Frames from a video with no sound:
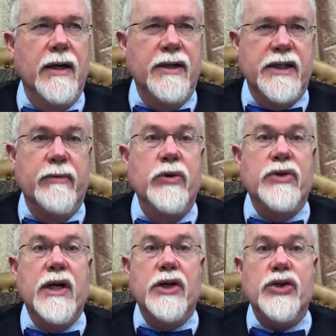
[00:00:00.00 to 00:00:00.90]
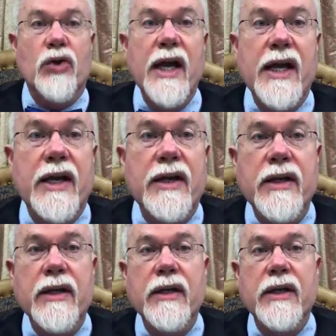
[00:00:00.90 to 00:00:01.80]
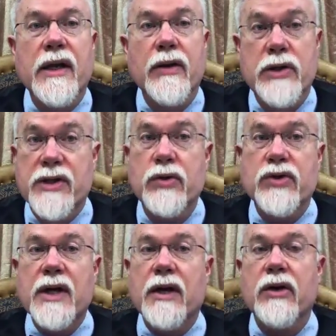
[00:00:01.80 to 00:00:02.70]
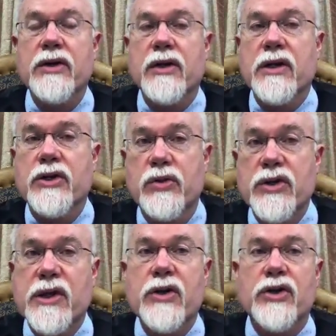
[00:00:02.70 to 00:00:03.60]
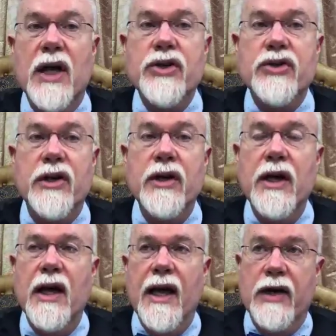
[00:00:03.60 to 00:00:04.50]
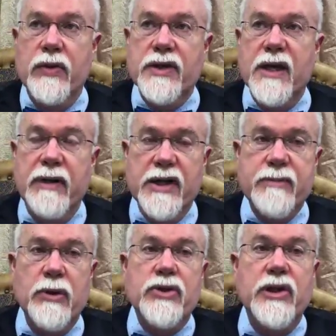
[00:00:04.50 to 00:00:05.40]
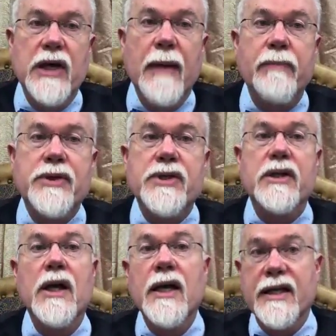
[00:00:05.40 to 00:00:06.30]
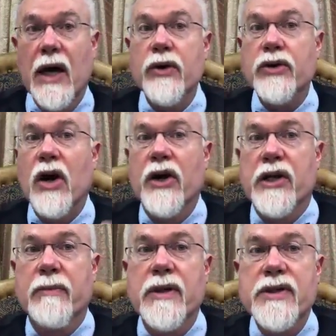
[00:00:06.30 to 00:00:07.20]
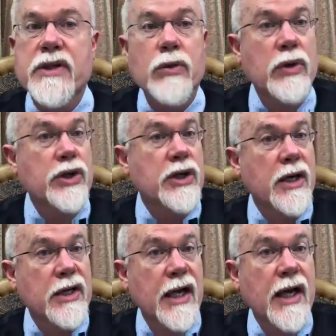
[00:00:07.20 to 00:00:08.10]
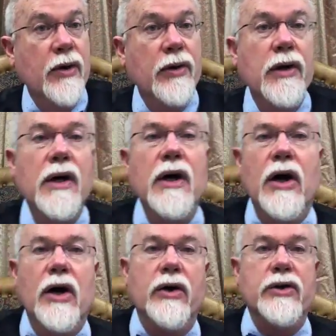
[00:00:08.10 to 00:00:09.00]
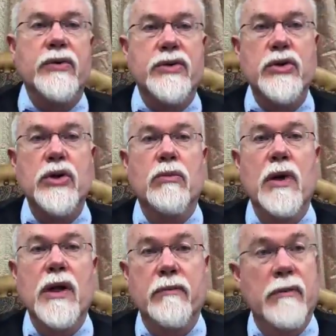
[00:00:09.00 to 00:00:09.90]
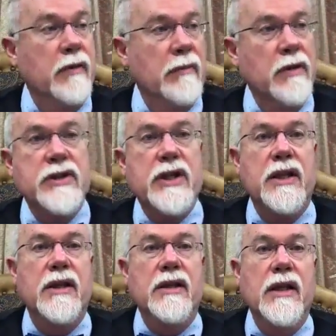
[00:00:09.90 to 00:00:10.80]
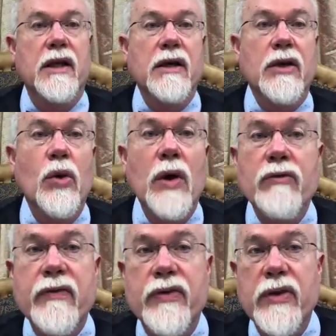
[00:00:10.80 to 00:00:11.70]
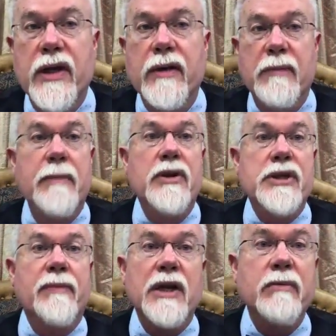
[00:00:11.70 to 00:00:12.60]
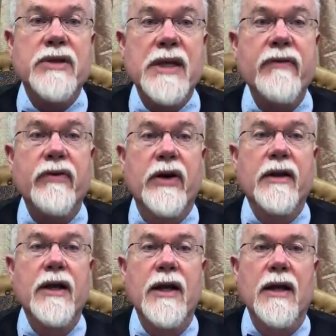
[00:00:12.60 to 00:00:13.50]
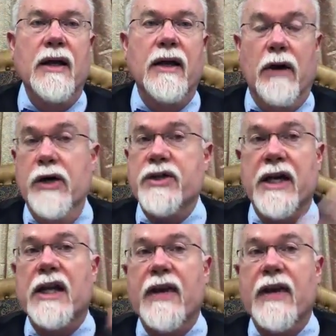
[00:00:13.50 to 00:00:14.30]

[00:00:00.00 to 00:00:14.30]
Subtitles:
someone who's not trained, who's not learned to endure sound doctrine, and who has not been exposed to the opposite counter-arguments which shut it down, are going to assume, well, it looks like they go unrefuted. Maybe there's something to be said for it. Our side